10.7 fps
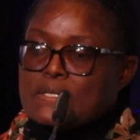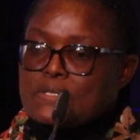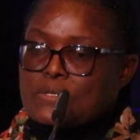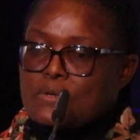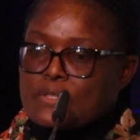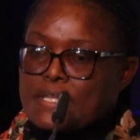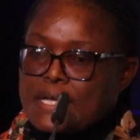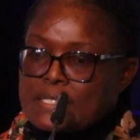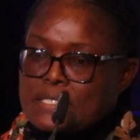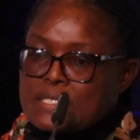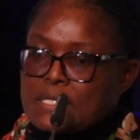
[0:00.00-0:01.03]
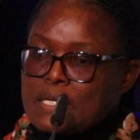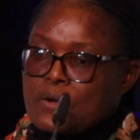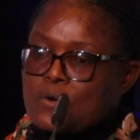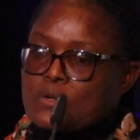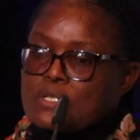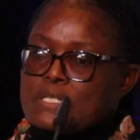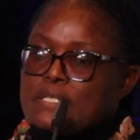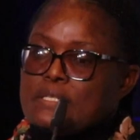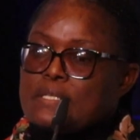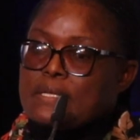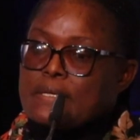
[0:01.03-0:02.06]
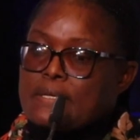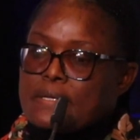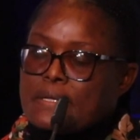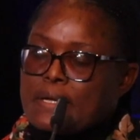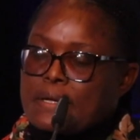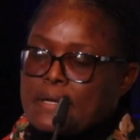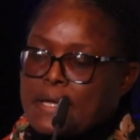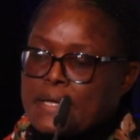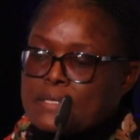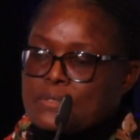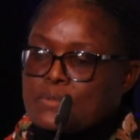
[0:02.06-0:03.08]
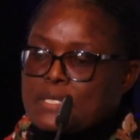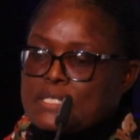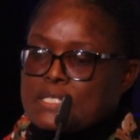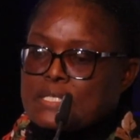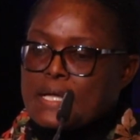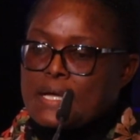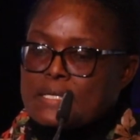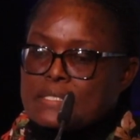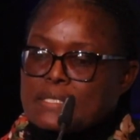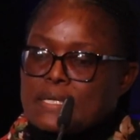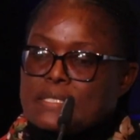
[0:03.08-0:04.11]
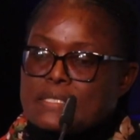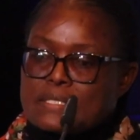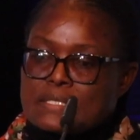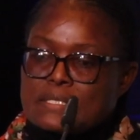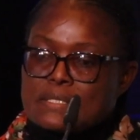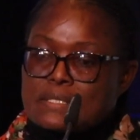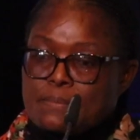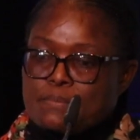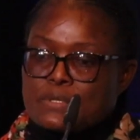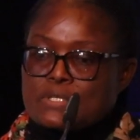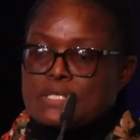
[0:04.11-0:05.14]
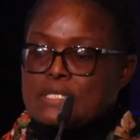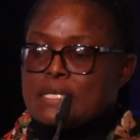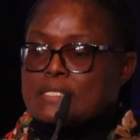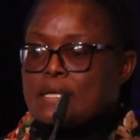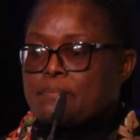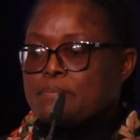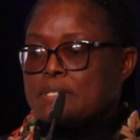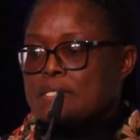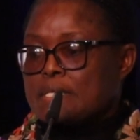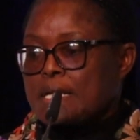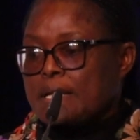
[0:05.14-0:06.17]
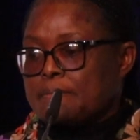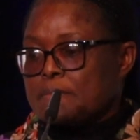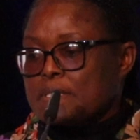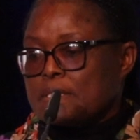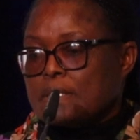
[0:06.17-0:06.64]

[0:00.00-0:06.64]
So that is echoed in the Higher Education Act, and the procedures are prescribed.